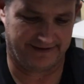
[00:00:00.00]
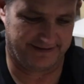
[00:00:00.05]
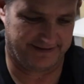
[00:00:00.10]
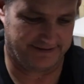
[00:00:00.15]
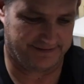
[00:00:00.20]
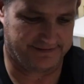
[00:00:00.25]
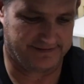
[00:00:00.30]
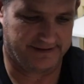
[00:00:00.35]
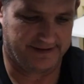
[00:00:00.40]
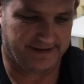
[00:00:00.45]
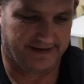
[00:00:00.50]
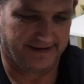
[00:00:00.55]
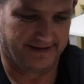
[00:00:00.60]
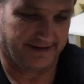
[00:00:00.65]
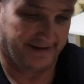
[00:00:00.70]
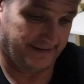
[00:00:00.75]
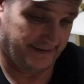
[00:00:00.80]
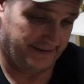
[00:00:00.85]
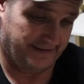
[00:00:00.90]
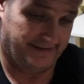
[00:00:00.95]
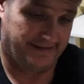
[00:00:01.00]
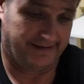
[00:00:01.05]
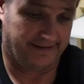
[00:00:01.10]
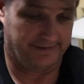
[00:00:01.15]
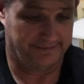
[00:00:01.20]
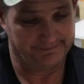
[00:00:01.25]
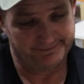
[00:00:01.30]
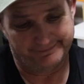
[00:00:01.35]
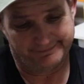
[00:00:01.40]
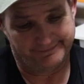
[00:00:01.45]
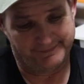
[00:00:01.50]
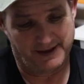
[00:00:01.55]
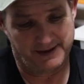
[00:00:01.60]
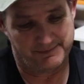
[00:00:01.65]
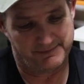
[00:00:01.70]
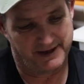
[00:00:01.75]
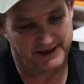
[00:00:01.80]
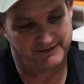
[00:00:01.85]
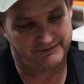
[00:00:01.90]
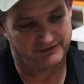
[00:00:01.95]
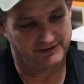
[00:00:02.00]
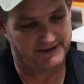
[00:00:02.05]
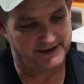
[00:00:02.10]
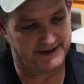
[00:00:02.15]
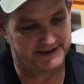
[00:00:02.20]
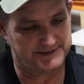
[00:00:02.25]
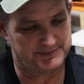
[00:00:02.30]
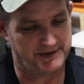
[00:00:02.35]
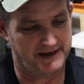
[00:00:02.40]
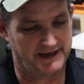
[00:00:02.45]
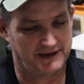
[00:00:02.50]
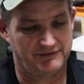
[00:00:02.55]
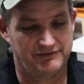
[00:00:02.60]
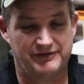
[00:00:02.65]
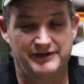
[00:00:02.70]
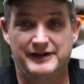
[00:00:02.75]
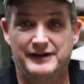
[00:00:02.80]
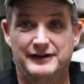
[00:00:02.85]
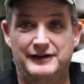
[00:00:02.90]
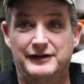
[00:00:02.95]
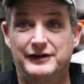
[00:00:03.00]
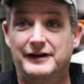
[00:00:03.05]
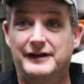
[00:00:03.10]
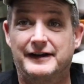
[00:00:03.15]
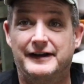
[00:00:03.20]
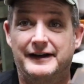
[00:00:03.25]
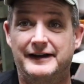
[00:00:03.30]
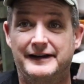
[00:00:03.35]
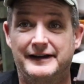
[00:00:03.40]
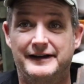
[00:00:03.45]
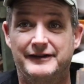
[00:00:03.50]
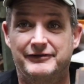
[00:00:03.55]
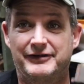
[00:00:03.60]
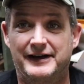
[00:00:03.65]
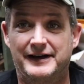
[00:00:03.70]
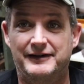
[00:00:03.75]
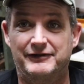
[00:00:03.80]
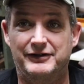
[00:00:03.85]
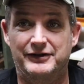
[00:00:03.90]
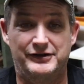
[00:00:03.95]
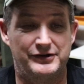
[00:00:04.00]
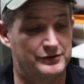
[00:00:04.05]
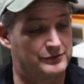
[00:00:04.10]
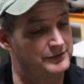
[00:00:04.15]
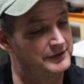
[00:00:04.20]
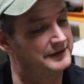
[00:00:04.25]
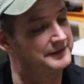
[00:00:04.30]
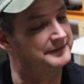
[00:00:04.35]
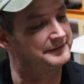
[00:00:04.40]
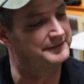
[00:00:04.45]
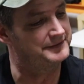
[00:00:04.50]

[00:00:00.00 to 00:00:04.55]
So might make for a nice battlefield look if I ever do one,